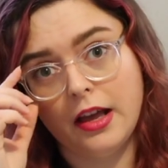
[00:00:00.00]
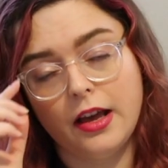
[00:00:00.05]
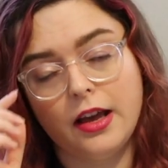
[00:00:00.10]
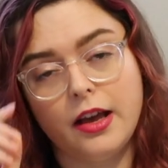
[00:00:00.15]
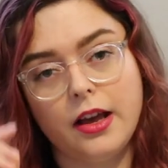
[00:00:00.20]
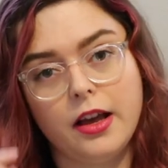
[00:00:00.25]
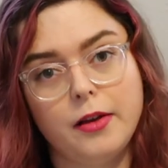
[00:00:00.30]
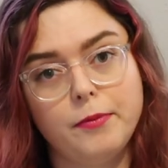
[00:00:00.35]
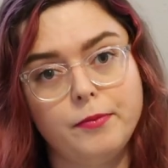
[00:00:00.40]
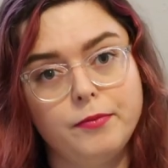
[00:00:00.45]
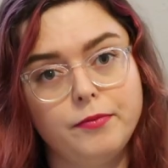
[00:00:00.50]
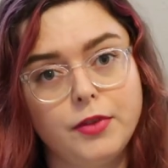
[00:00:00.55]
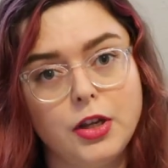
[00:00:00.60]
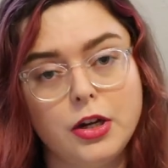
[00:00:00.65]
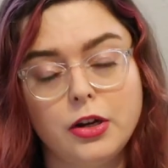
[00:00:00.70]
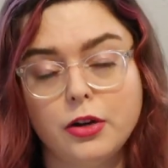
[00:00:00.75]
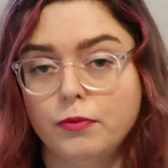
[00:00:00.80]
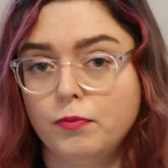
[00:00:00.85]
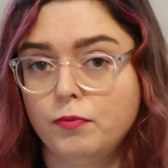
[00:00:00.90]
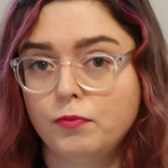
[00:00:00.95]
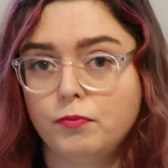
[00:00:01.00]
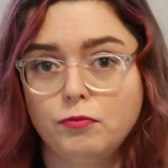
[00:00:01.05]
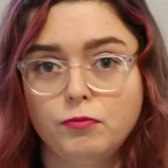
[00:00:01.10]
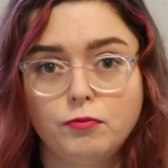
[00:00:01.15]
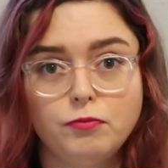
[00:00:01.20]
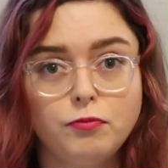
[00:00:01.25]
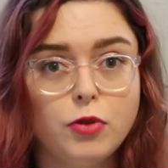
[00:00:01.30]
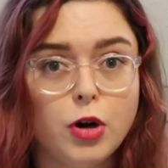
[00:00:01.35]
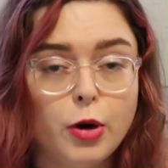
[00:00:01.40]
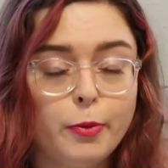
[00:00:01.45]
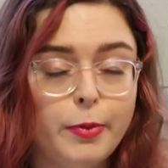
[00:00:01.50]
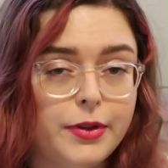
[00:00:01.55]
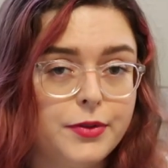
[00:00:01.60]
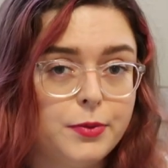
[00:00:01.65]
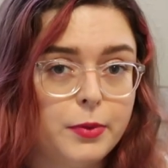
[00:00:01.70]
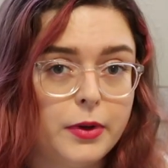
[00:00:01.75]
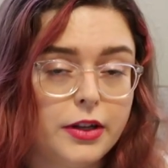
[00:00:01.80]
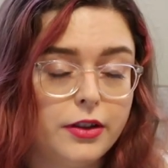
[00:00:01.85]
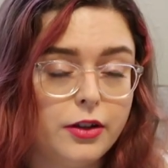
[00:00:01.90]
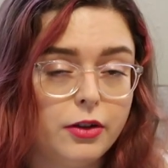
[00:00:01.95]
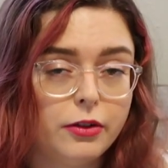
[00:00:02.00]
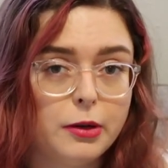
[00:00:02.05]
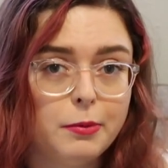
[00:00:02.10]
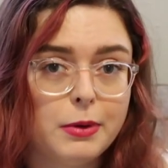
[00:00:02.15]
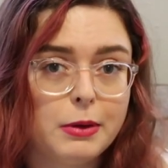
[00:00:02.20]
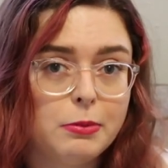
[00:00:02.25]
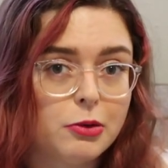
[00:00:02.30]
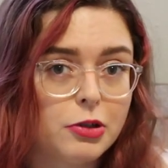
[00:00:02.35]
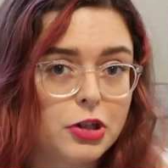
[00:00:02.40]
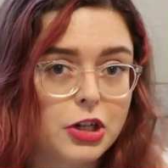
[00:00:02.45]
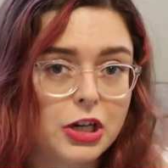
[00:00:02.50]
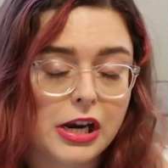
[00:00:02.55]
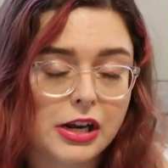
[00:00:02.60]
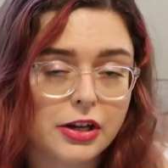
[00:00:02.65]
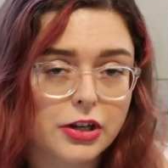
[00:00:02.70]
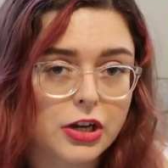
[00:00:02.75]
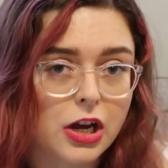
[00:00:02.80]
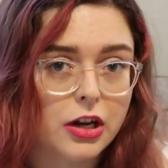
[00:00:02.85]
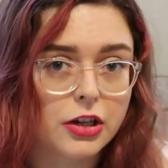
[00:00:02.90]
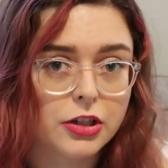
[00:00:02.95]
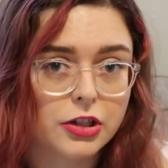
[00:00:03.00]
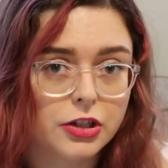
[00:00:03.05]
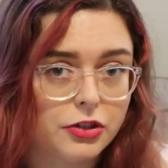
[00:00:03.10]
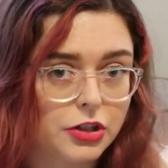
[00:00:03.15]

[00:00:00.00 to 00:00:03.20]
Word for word: um, you know, Ropa is one of the only people she can talk to.